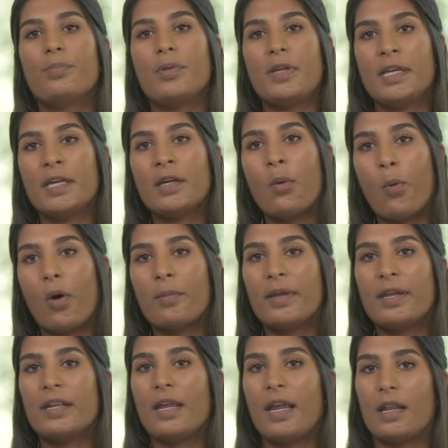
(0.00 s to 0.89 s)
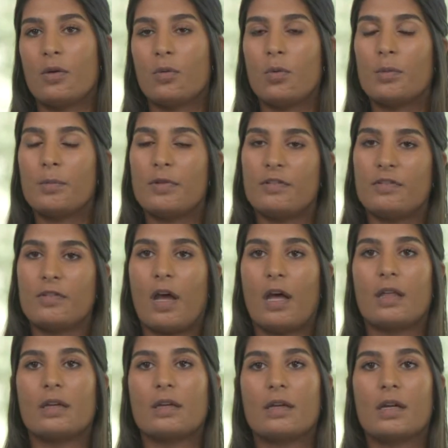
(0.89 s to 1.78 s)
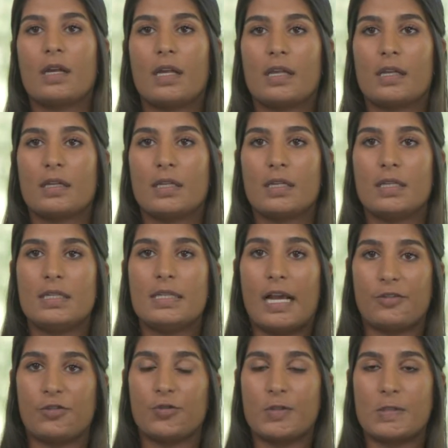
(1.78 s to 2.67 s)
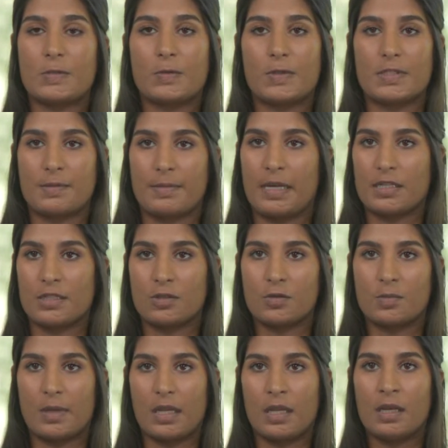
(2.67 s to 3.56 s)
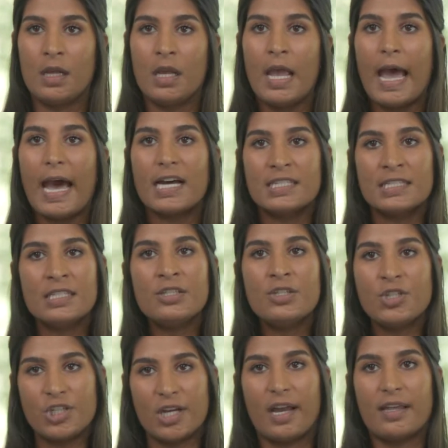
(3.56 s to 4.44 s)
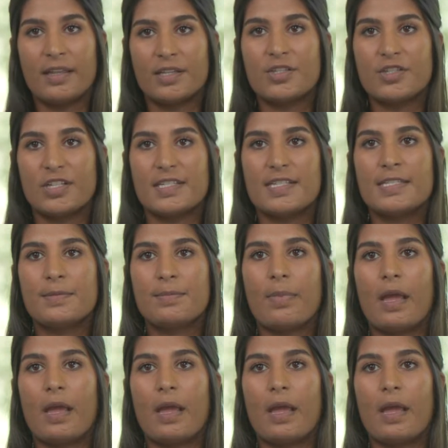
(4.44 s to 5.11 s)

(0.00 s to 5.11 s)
Being a woman and a woman of color in natural resource management has its challenges,